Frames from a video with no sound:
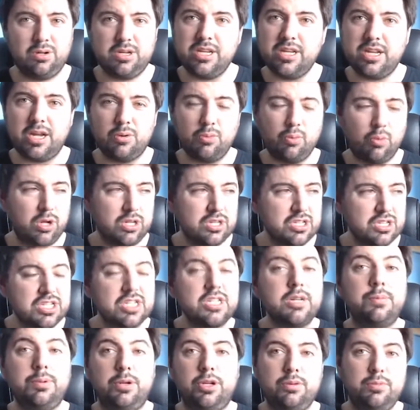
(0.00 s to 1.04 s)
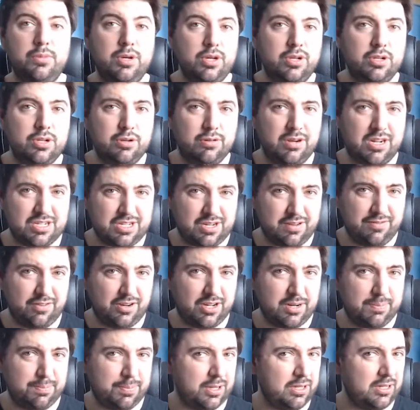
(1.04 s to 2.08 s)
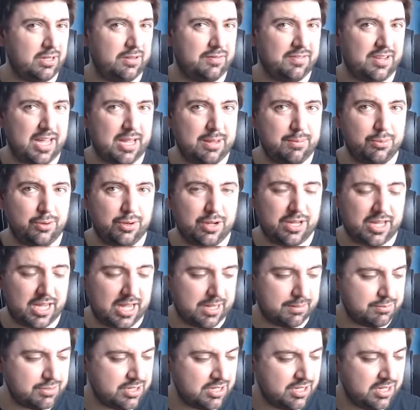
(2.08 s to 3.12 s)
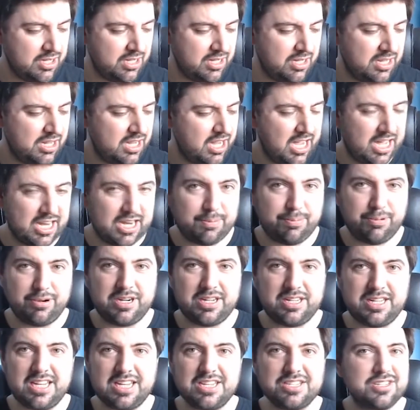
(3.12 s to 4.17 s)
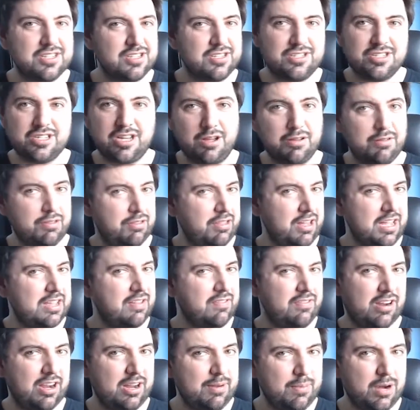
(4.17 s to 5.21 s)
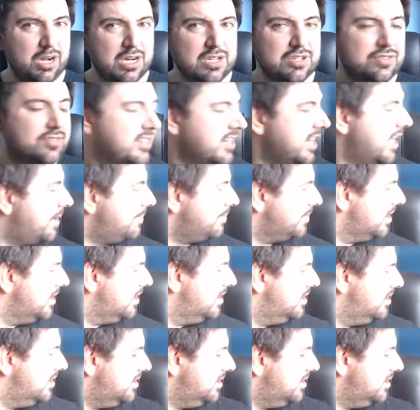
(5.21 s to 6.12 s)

you know, once in a blue moon you actually find a bundle of Game Boy games, and they're pretty decent. So thank you very much for that.